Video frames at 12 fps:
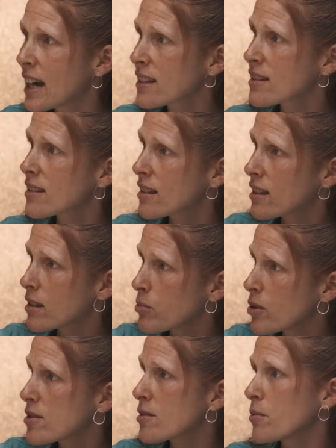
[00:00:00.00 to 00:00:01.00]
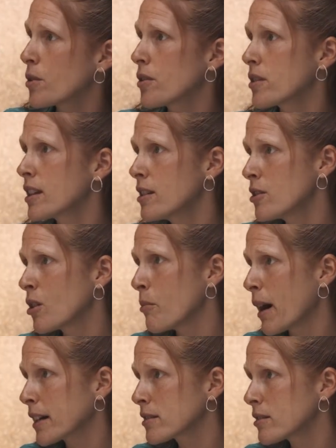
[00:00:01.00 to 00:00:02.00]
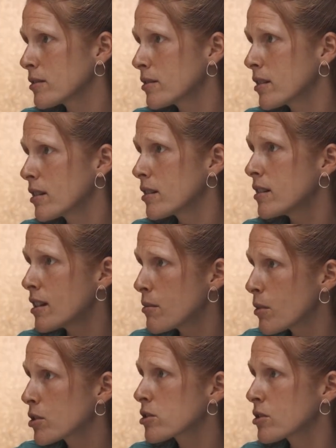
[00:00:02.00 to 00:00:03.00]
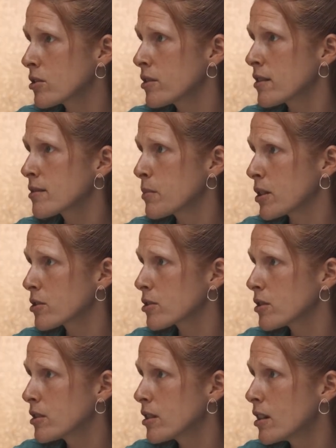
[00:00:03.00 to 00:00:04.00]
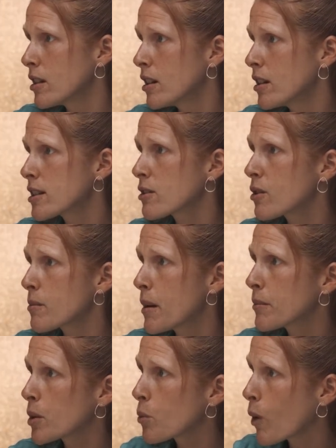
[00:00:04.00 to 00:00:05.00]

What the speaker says: That's the principle that you go back to, the emotional and the spiritual. To remember